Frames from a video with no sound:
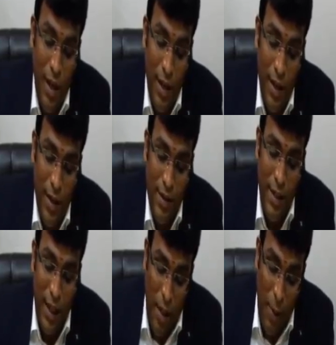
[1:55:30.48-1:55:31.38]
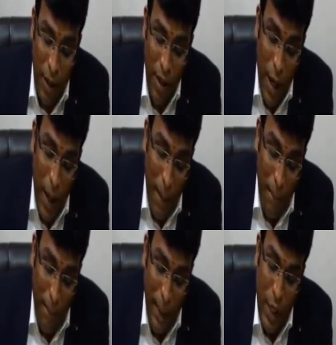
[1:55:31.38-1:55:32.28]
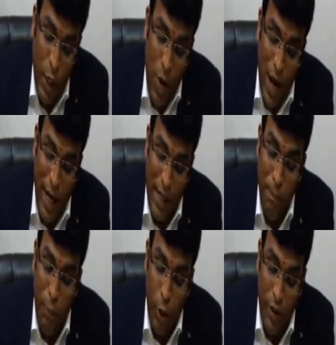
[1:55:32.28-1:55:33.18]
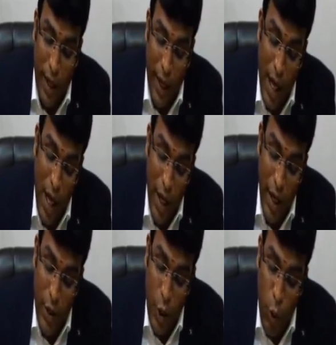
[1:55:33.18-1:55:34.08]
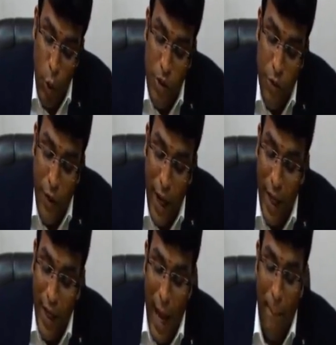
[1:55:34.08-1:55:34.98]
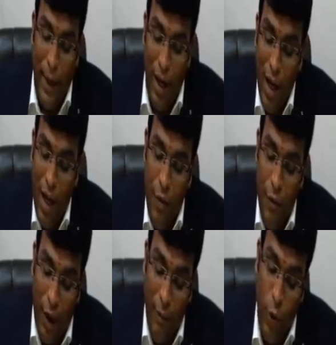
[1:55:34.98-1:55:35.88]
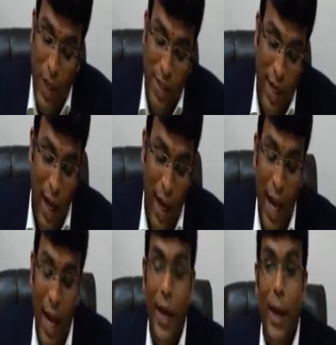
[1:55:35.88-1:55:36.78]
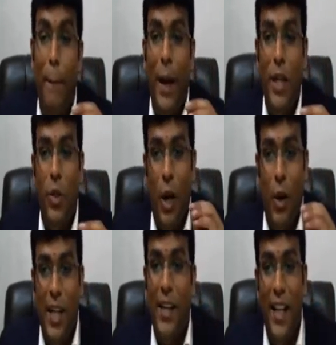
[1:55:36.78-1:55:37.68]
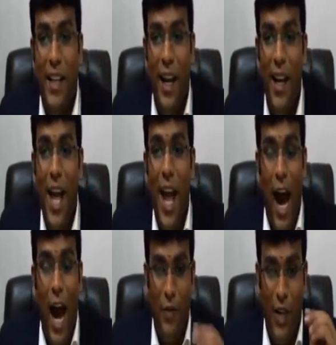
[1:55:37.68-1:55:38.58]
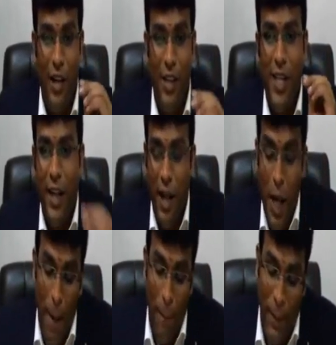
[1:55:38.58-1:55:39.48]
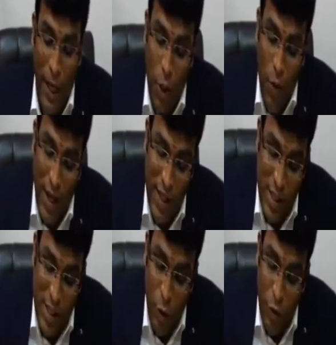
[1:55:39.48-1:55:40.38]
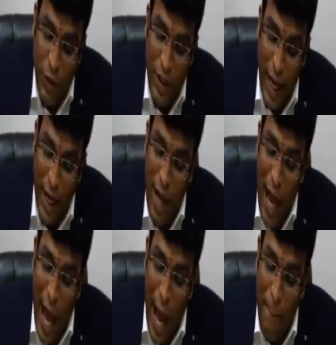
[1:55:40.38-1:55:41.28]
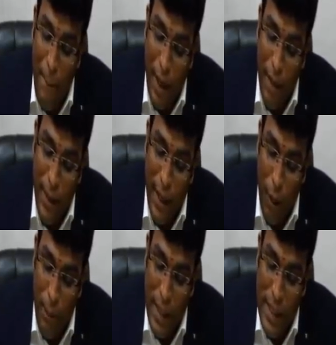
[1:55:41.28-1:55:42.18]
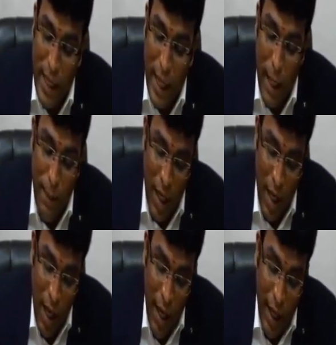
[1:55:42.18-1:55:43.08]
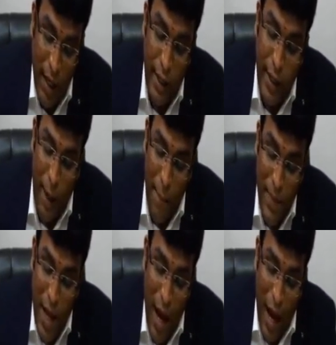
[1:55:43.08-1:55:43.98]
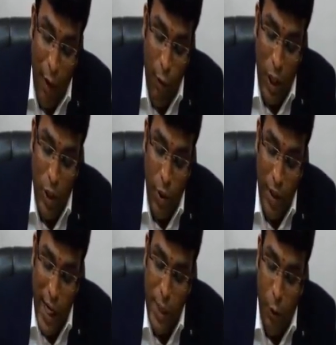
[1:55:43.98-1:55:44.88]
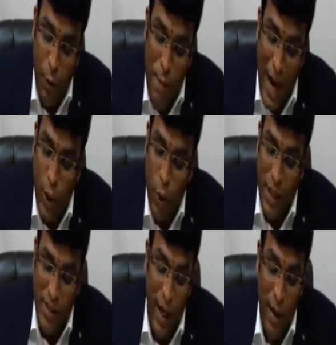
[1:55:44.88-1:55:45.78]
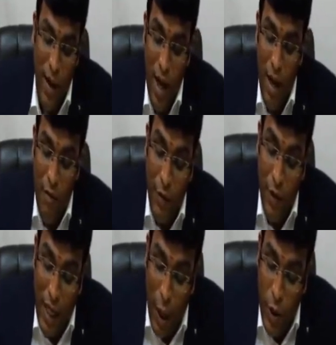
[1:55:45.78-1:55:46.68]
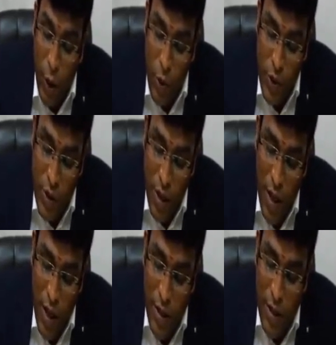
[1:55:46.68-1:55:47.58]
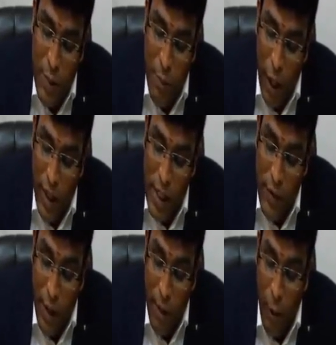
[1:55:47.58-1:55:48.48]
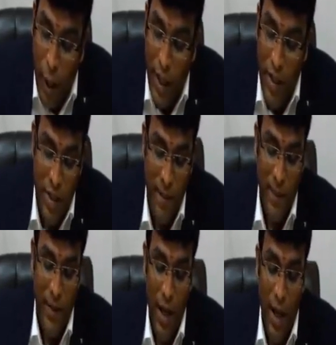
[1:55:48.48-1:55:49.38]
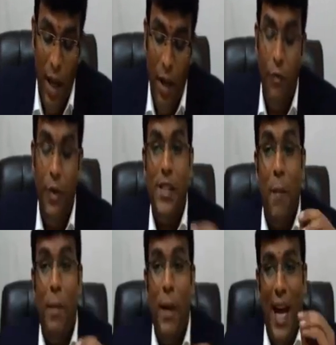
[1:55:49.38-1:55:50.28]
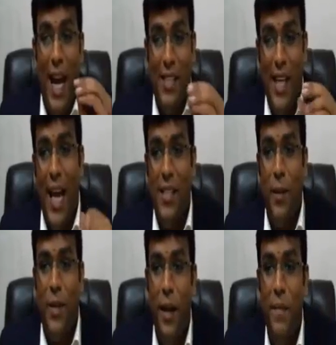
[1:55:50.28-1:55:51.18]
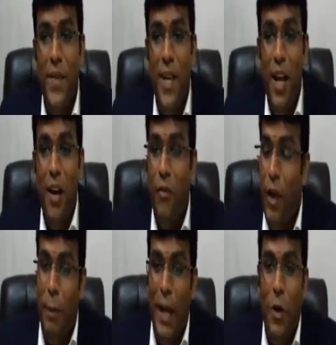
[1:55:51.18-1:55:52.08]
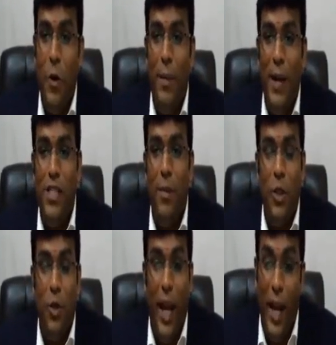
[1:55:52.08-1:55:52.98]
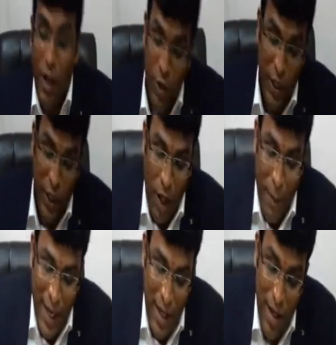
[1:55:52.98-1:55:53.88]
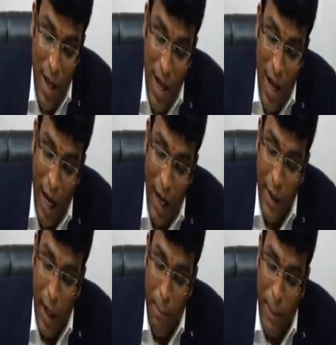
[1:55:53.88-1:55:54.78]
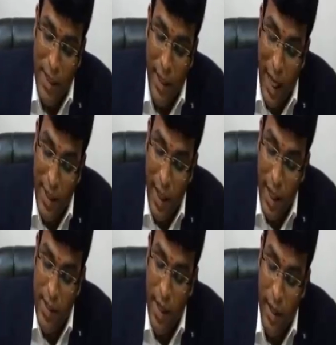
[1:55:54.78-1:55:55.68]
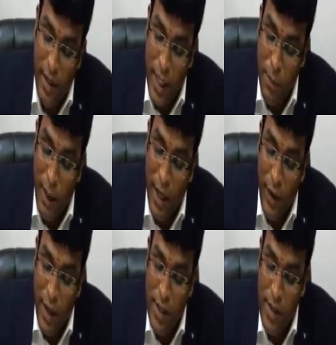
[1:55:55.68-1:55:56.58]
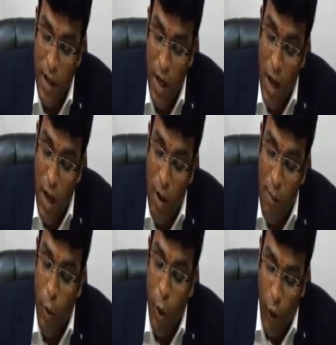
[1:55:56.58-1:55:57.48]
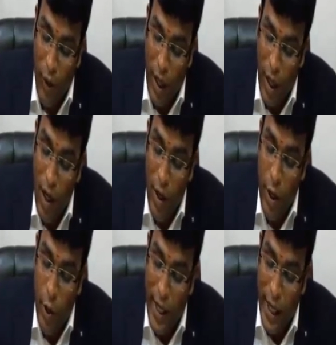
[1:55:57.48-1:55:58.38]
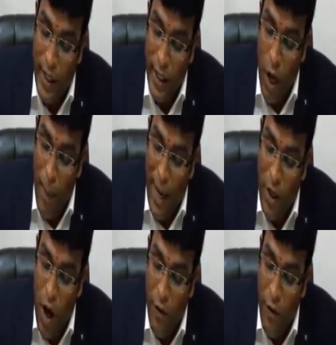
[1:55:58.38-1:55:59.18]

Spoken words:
See that, come on. PQR has imported used wearing apparel from USA in April 2019. After receipt, PQR is doubtful that apparel may not be saleable in India and want to re-export back to USA without use. This point is very important. Which supplier has accepted? Will PQR be eligible to take duty drawback? 100% answer is yes, my dear friends. Moreover, you will get a drawback of